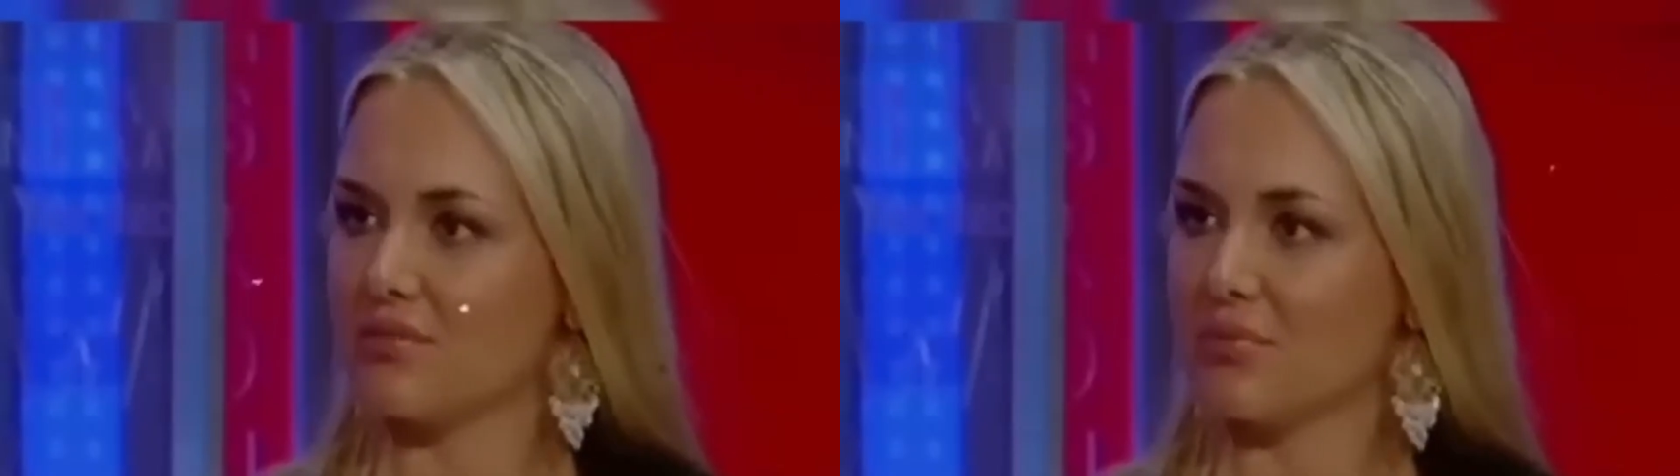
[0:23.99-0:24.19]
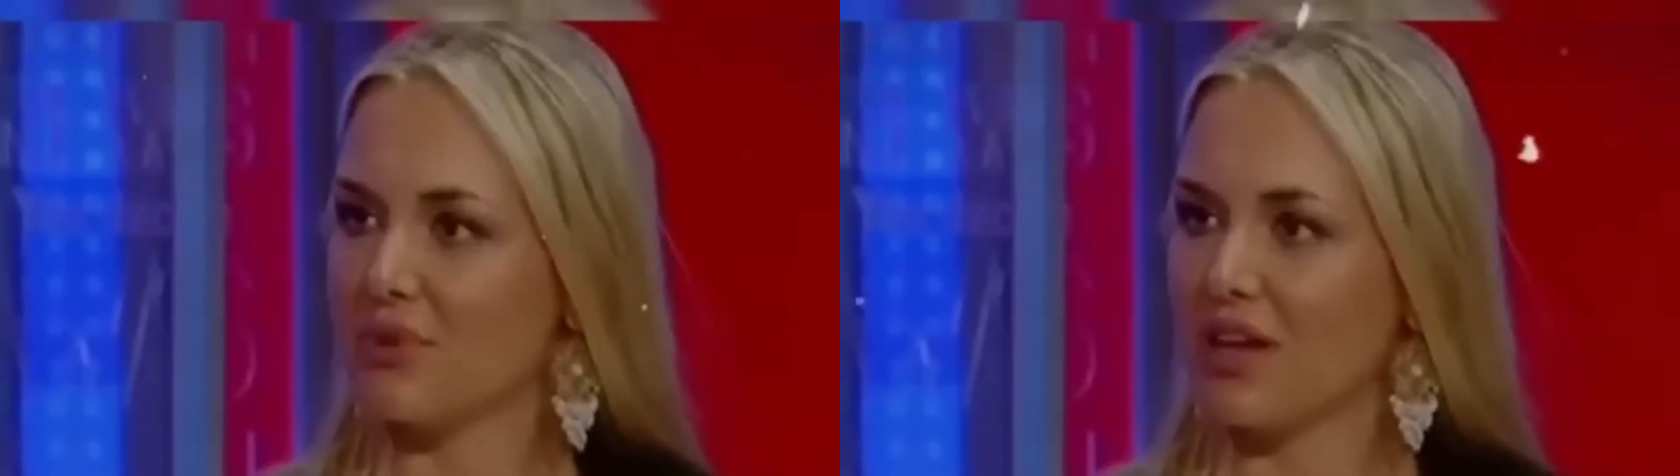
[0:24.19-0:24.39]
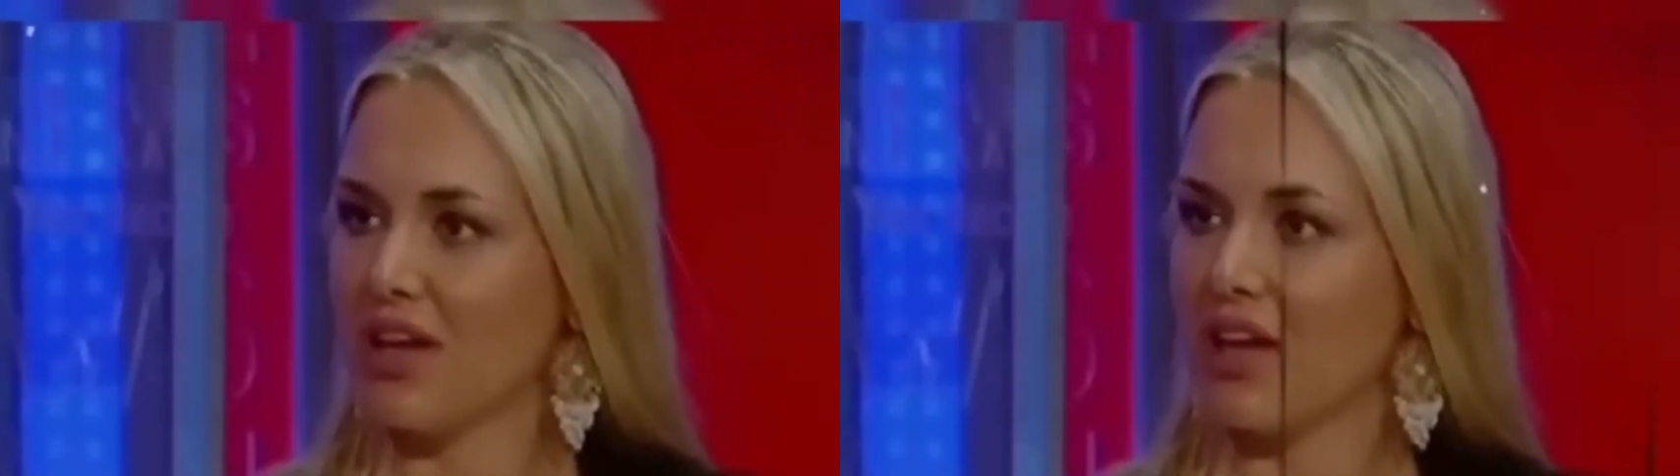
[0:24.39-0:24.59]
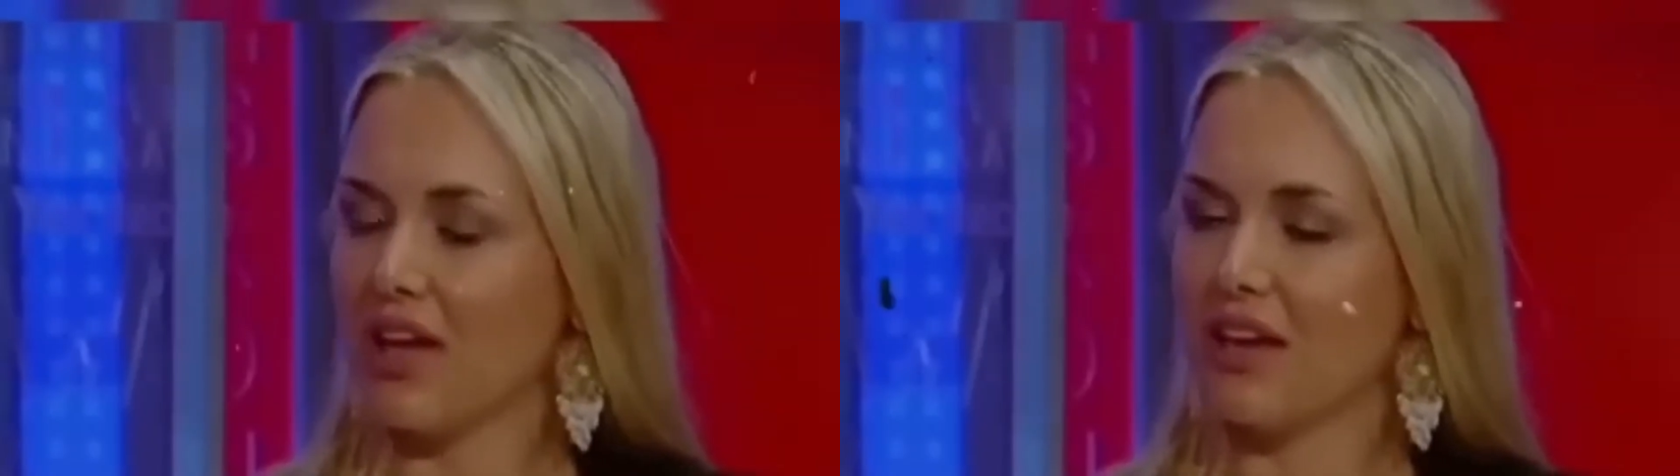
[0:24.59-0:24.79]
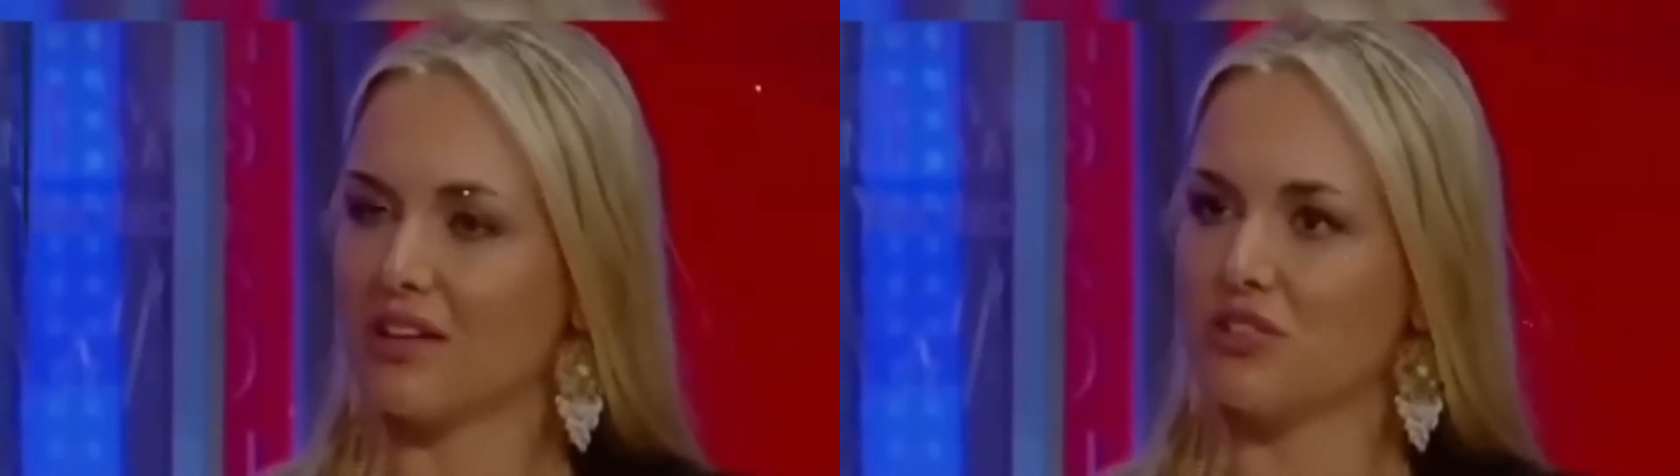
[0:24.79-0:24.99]
She gave
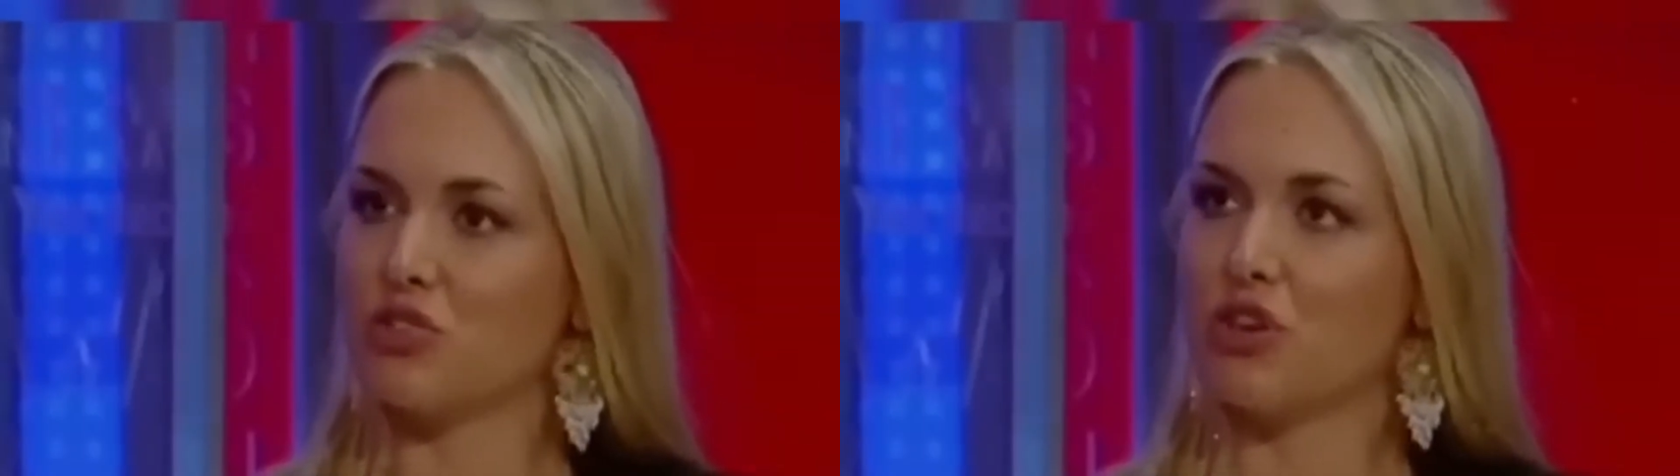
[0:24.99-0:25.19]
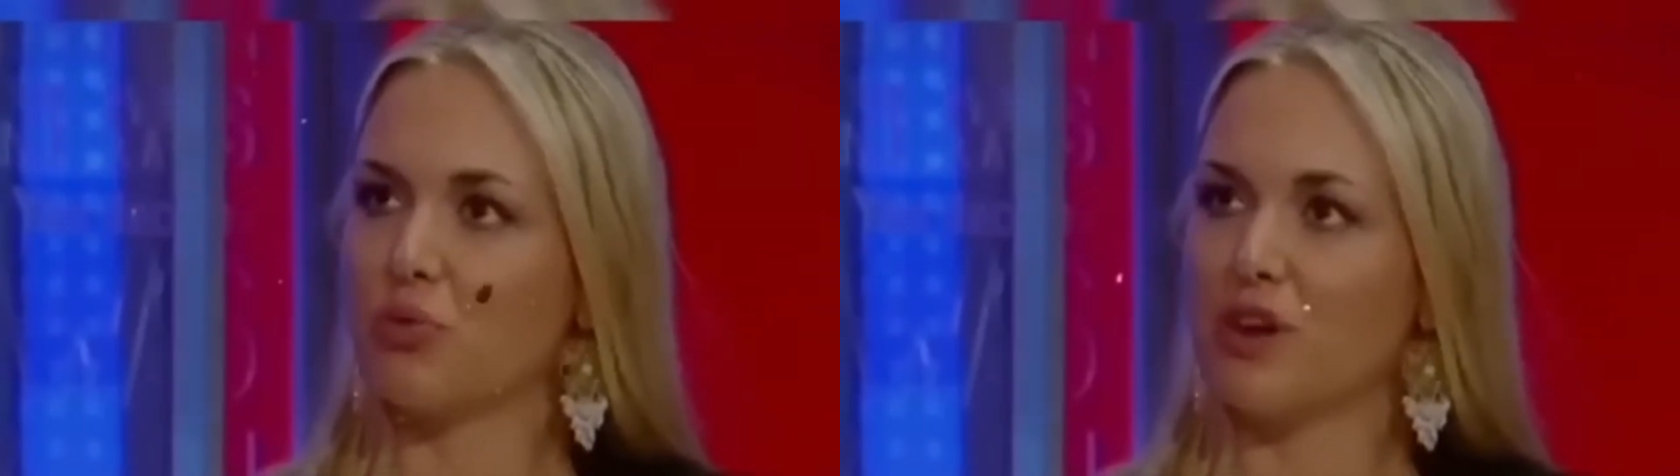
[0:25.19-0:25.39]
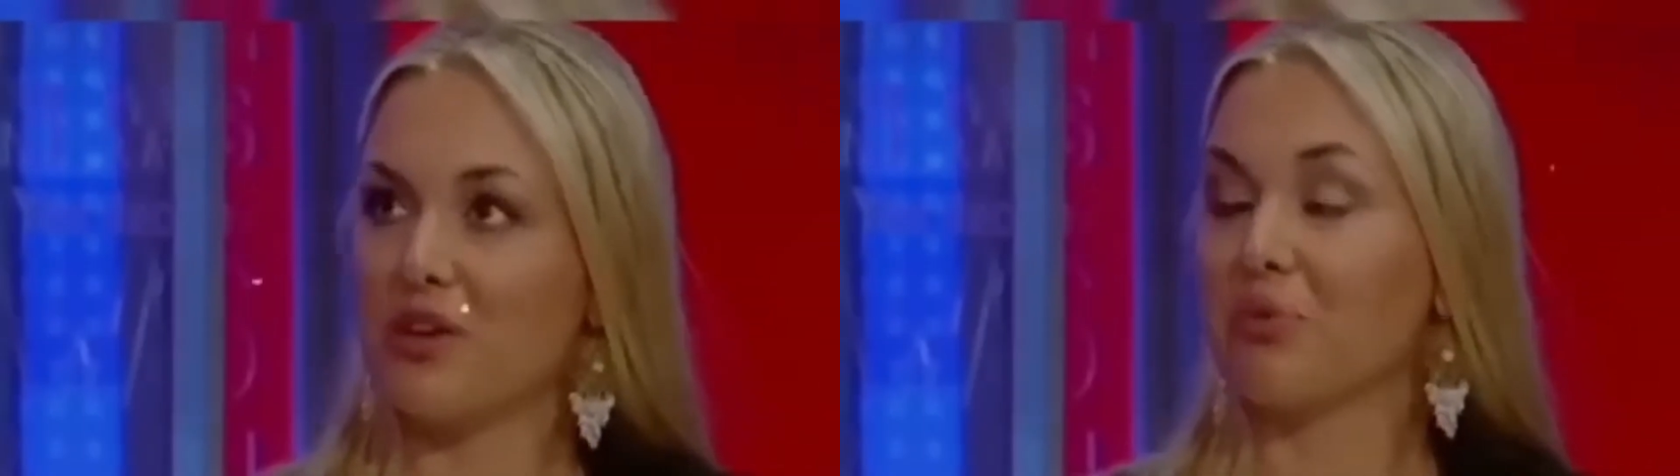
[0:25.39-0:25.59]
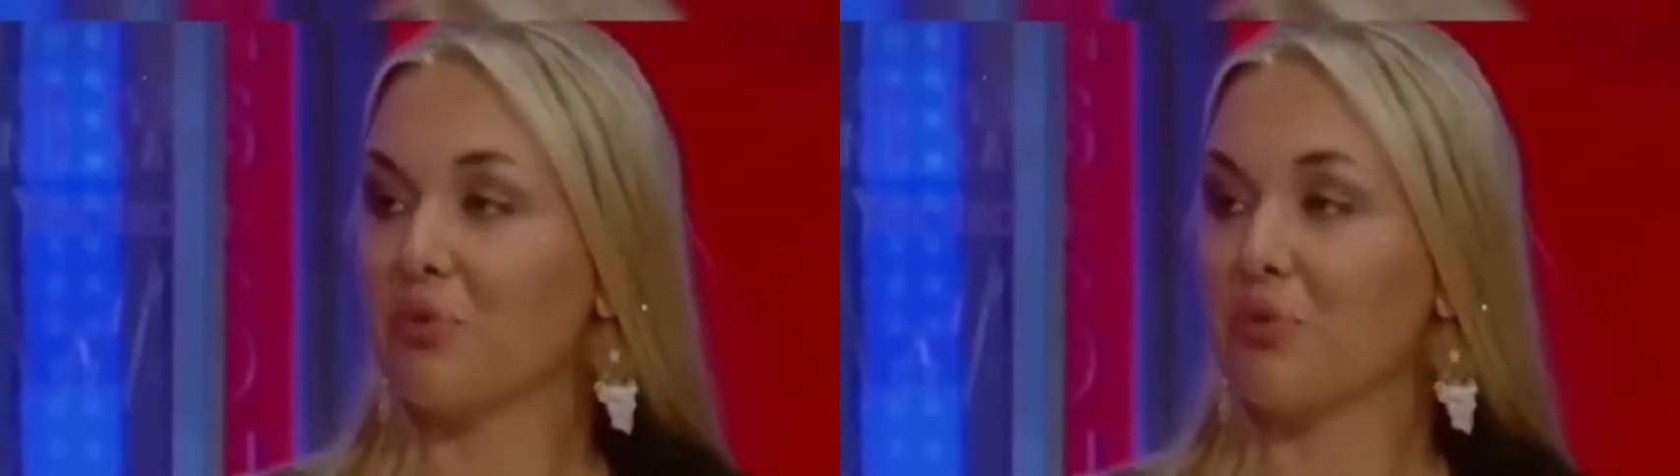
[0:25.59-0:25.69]
no interviews,